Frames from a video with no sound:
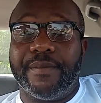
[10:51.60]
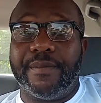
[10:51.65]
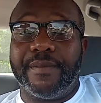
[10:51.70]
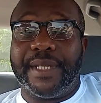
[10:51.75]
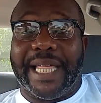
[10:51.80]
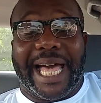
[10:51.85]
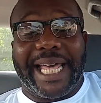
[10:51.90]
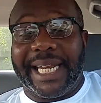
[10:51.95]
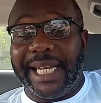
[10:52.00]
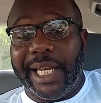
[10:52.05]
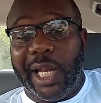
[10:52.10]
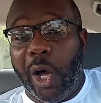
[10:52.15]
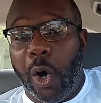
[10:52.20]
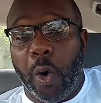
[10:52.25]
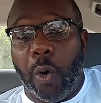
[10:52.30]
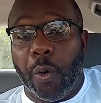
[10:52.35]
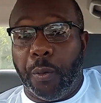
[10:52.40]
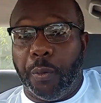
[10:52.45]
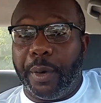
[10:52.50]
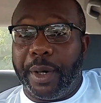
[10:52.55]
That
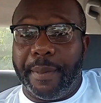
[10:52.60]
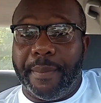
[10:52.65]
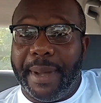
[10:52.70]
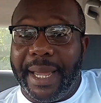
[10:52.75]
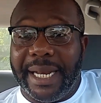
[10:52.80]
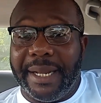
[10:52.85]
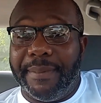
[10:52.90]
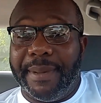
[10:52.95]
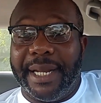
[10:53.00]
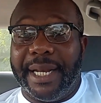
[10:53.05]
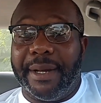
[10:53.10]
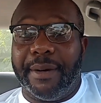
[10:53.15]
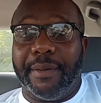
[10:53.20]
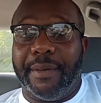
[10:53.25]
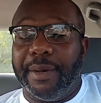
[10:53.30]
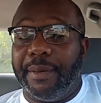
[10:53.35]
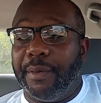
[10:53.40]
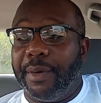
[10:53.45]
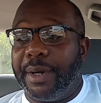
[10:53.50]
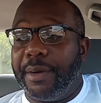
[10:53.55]
alone would have made him
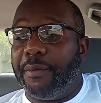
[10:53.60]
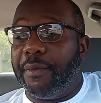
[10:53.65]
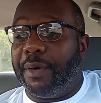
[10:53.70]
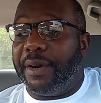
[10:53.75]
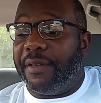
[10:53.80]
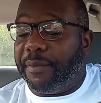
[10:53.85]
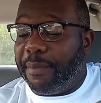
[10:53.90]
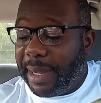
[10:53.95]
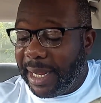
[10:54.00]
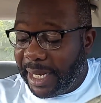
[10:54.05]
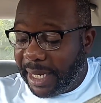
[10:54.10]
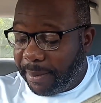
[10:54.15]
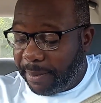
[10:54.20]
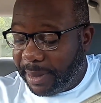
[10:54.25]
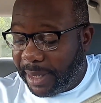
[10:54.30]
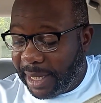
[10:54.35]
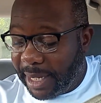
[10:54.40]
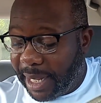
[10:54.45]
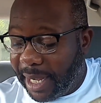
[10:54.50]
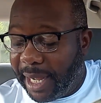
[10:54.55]

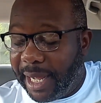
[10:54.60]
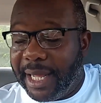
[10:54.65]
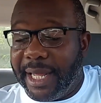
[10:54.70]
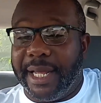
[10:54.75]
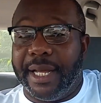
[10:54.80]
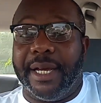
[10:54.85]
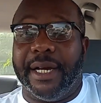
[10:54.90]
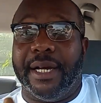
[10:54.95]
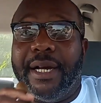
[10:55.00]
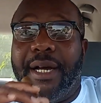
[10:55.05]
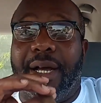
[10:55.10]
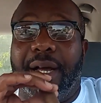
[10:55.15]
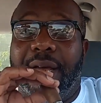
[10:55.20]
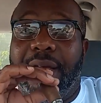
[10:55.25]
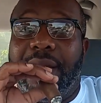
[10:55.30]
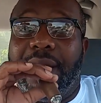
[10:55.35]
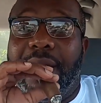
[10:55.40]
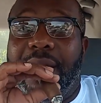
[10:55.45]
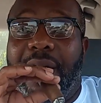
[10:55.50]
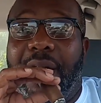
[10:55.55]
the
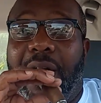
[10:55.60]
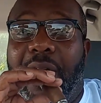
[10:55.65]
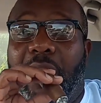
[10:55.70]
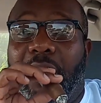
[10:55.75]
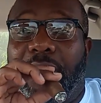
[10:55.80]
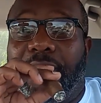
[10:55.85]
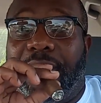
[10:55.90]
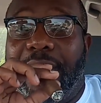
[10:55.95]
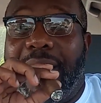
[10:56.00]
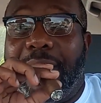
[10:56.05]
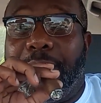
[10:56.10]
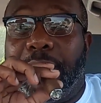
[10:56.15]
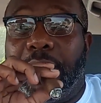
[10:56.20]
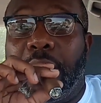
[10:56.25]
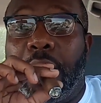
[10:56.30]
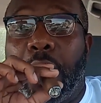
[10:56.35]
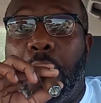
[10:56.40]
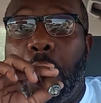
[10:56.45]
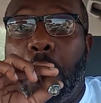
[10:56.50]
Hall of Famer.